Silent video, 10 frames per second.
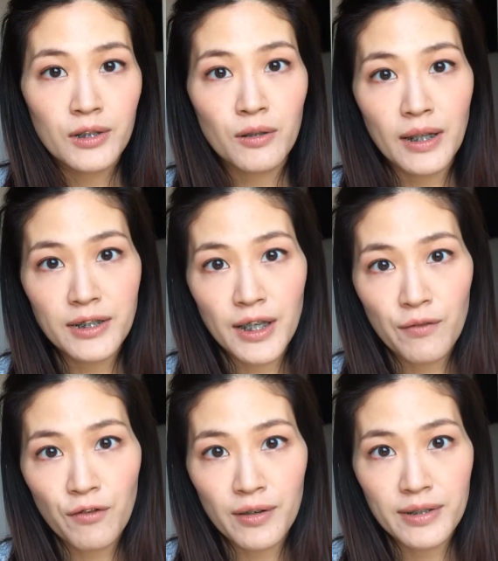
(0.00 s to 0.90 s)
So let's
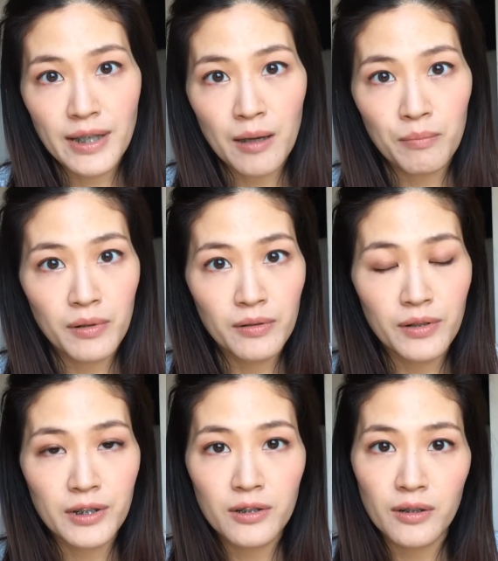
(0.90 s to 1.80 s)
take, for example,
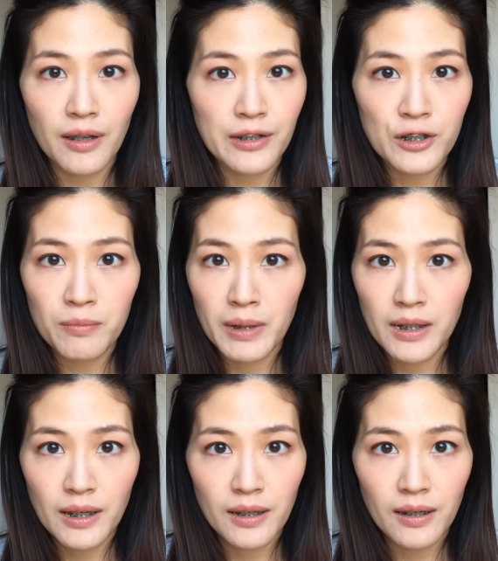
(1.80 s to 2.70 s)
this large
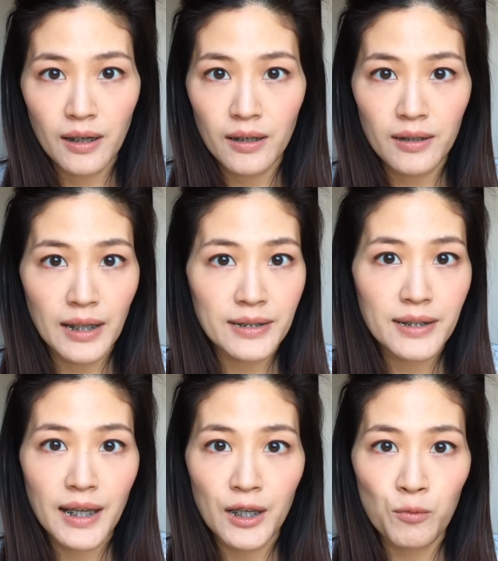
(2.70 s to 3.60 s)
meeting. Let's
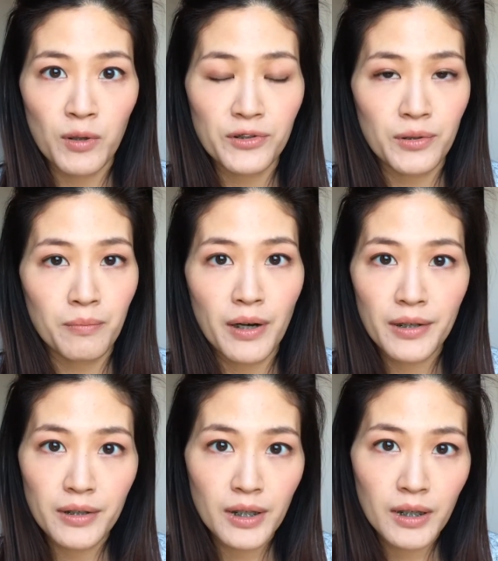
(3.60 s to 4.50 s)
say it was a
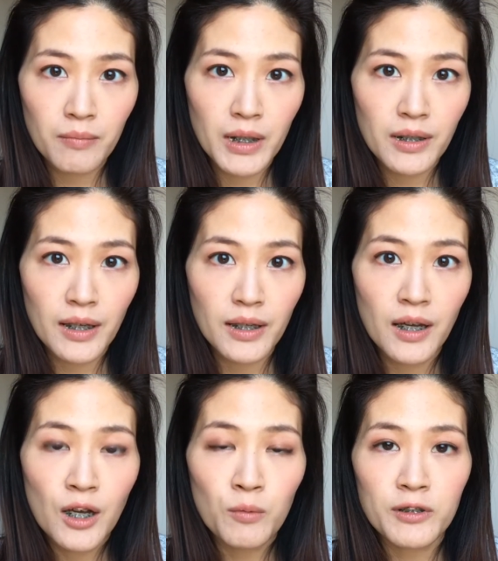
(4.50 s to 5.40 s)
marketing
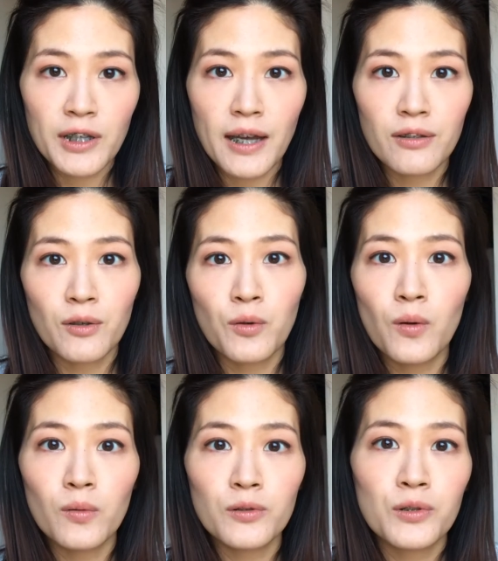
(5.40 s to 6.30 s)
meeting which had the
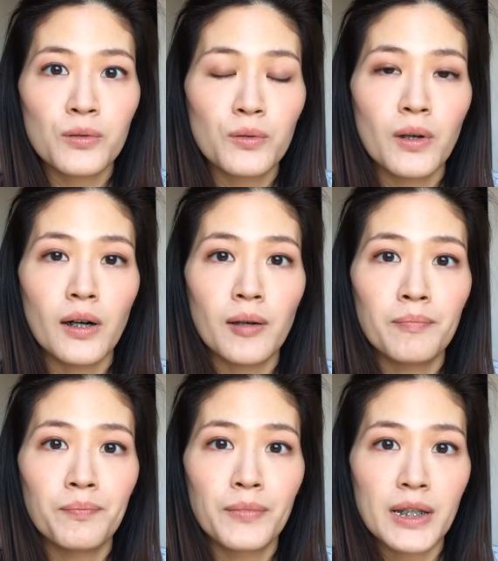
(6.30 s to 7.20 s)
goal to
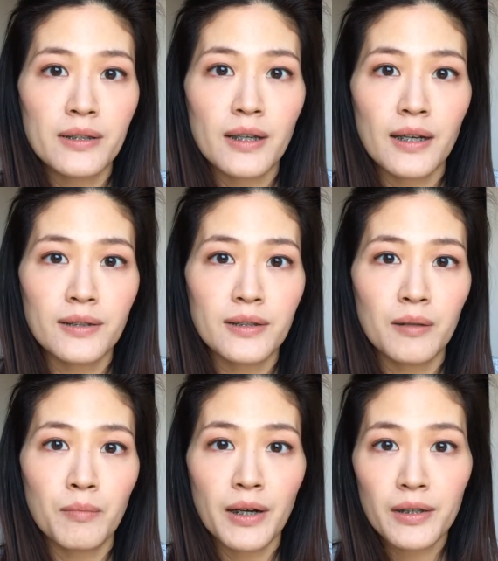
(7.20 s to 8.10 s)
discuss
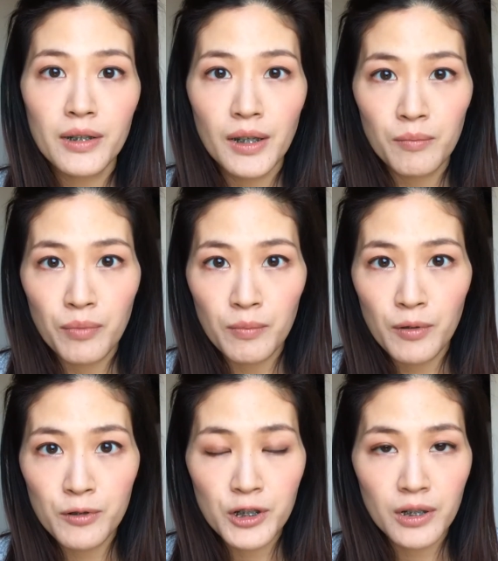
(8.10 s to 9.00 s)
a marketing
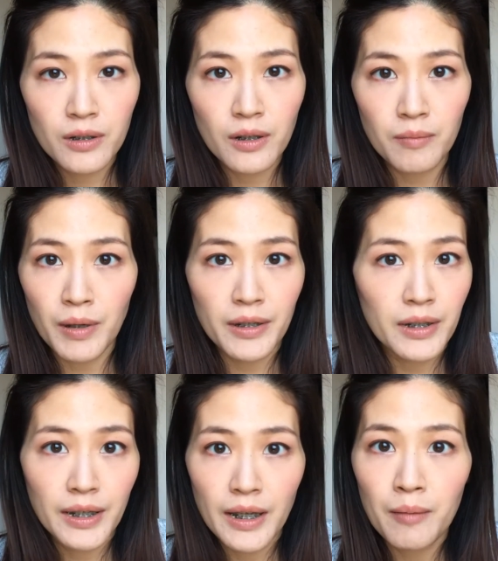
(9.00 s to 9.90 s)
promotion, a
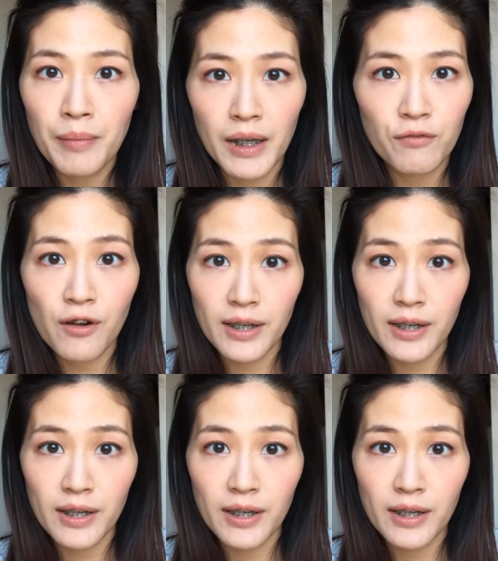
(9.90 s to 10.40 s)
marketing campaign for